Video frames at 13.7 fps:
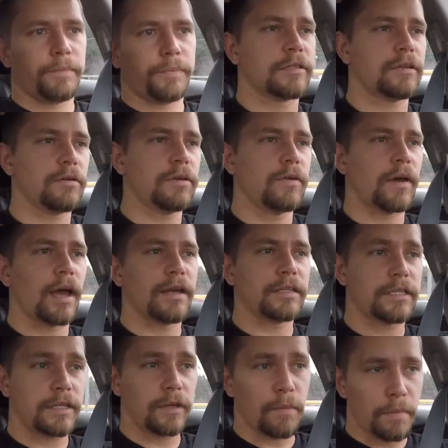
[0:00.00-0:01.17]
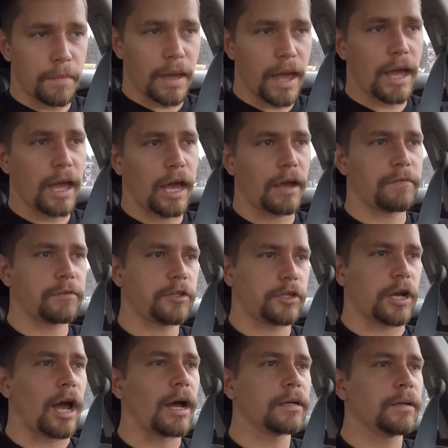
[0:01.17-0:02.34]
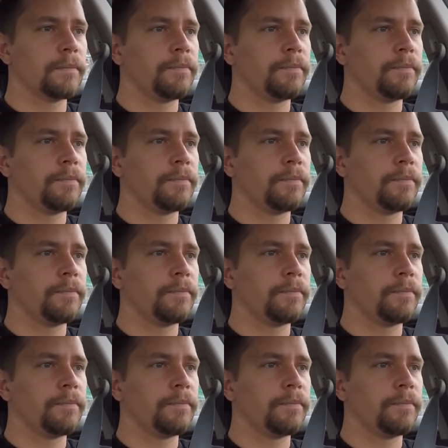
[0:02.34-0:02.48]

so you guys still may have a shot.